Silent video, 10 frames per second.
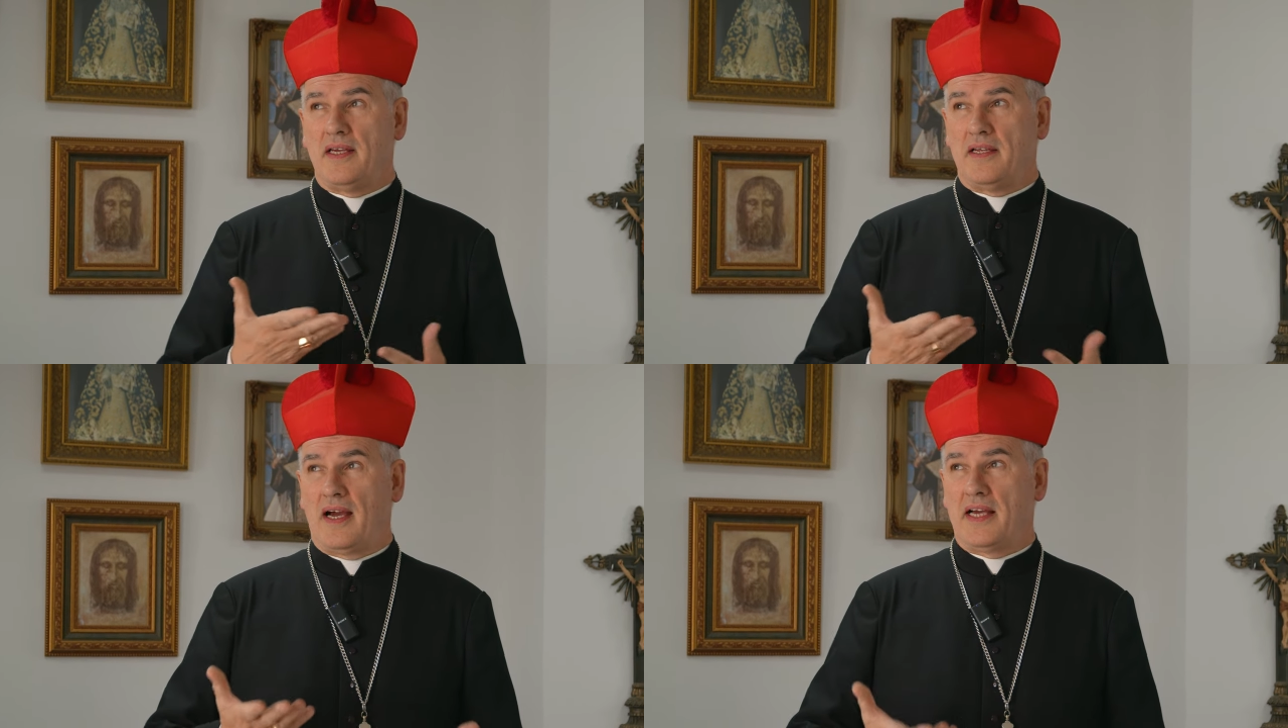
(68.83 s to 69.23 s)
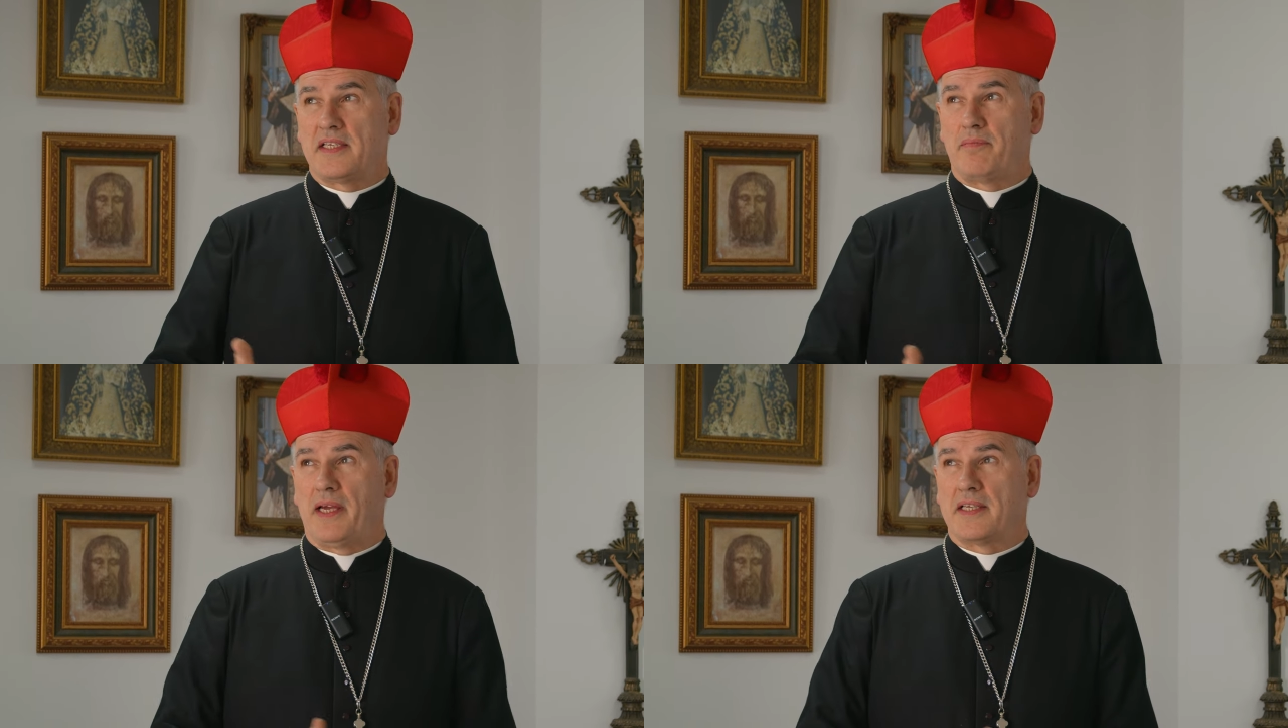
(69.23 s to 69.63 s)

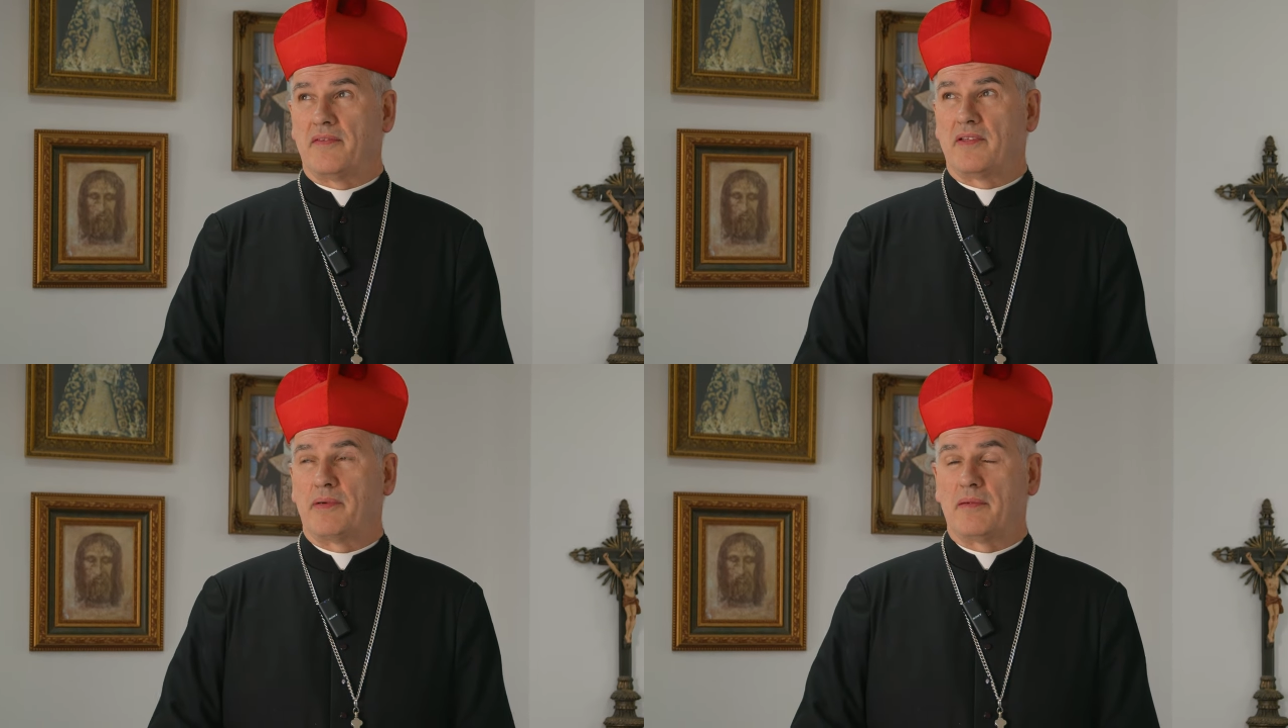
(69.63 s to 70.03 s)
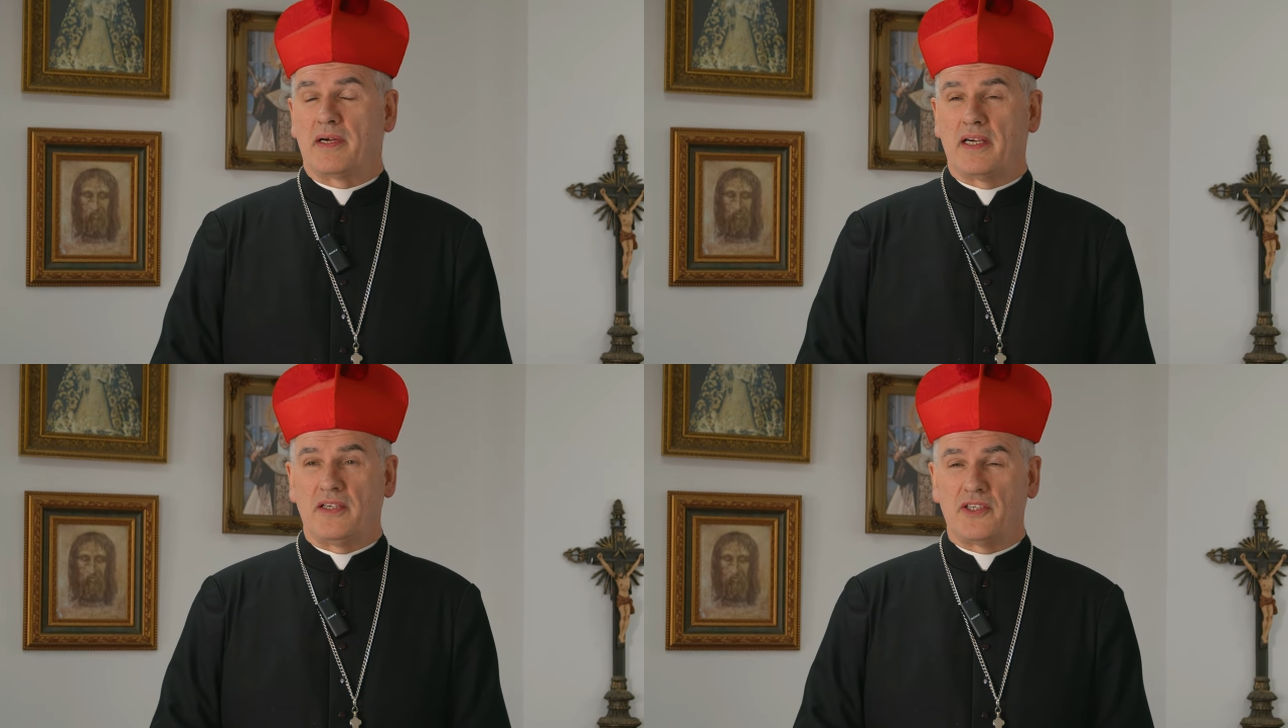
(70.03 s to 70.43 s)
aspects of the
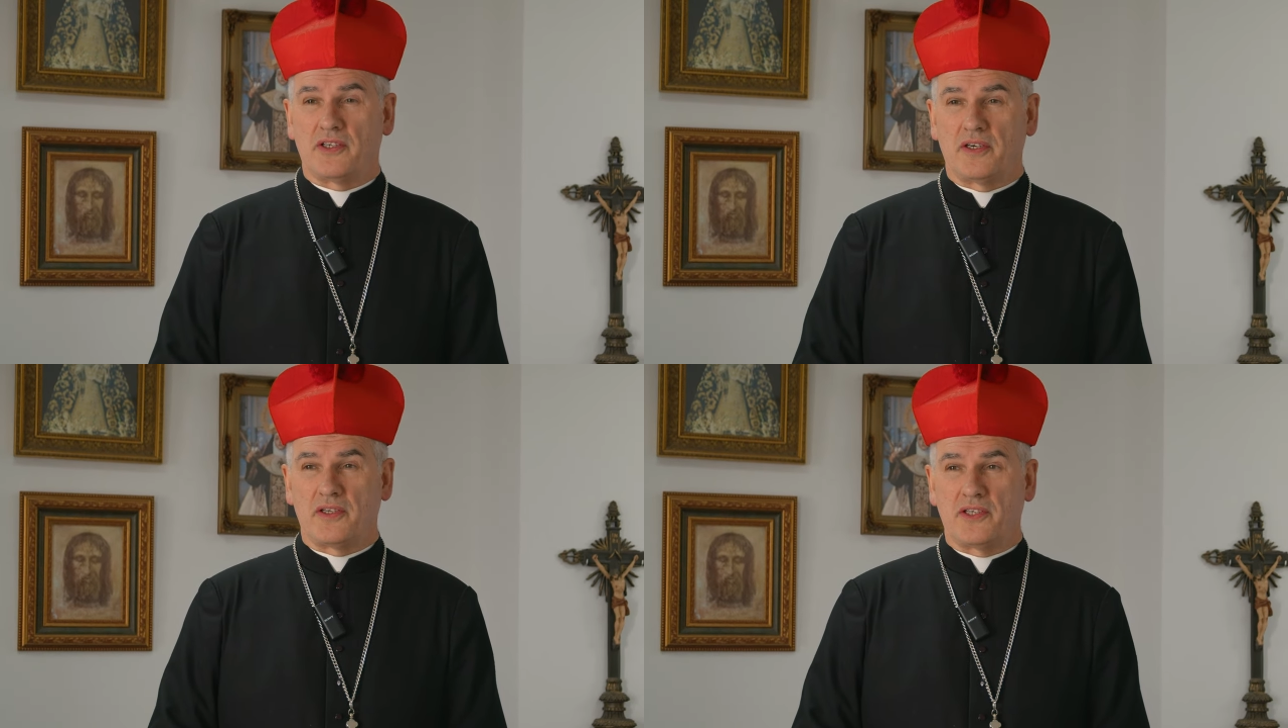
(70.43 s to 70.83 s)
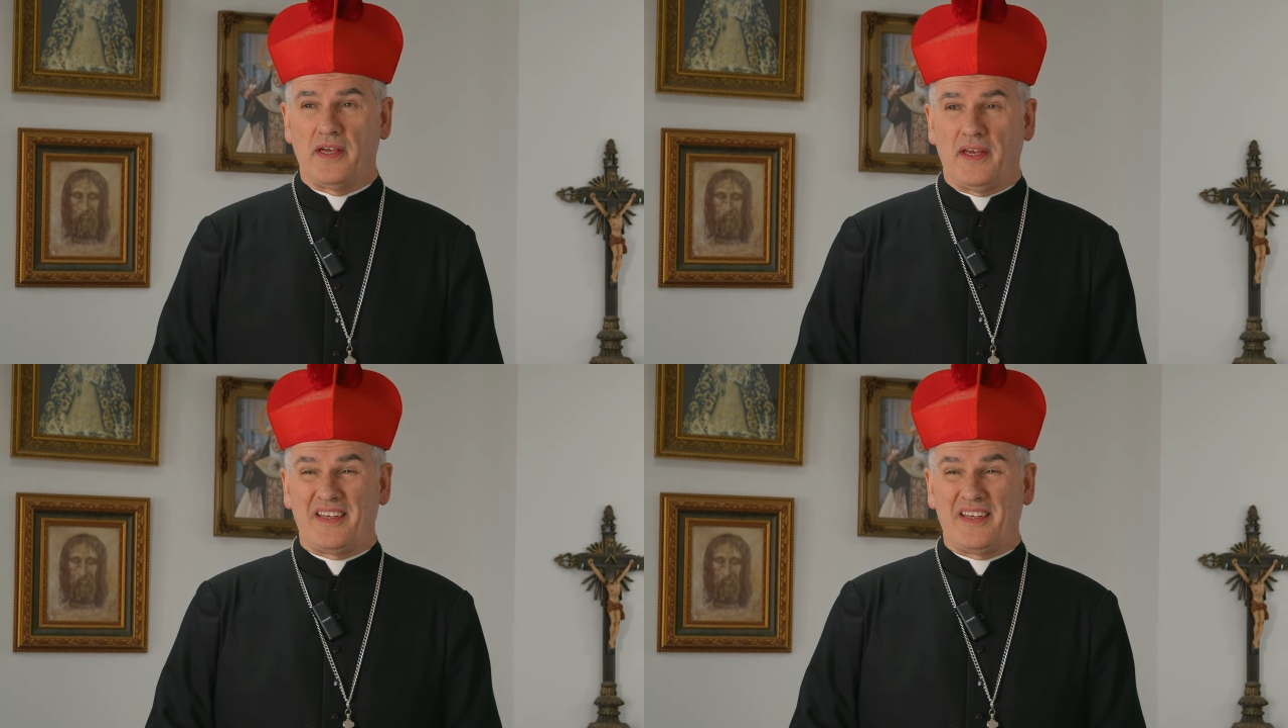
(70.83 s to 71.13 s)
Palmarian Church.